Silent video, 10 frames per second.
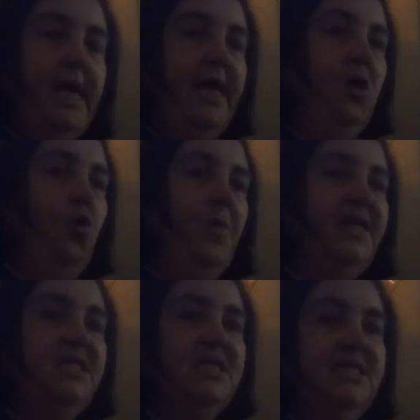and
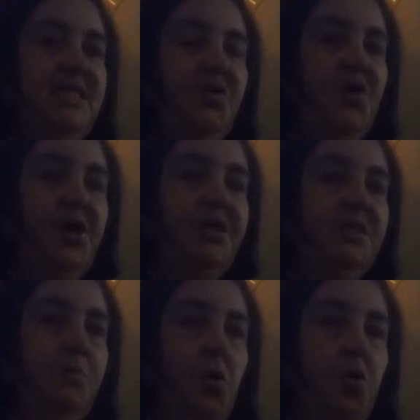almost zero
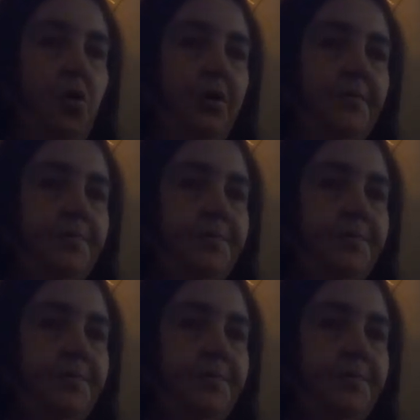smog.